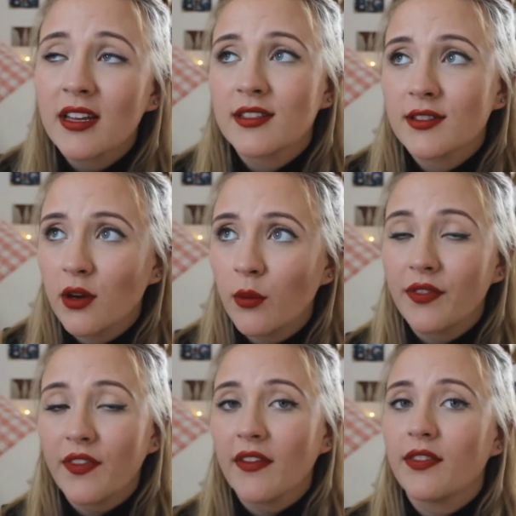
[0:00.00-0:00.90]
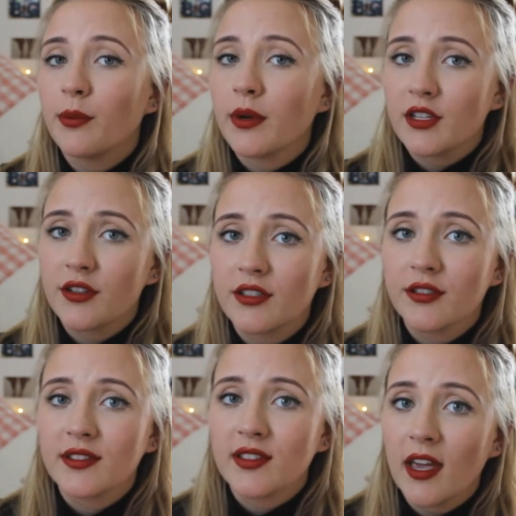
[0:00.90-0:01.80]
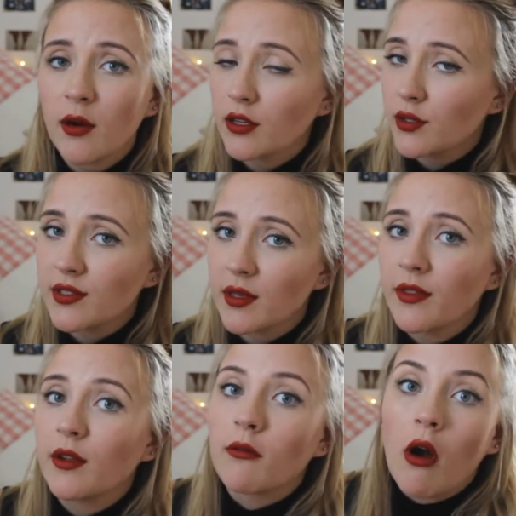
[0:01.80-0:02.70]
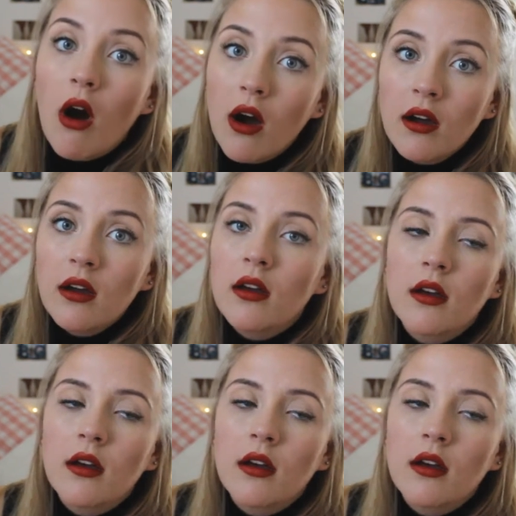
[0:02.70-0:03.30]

so with that the pressure to say or do something wrong.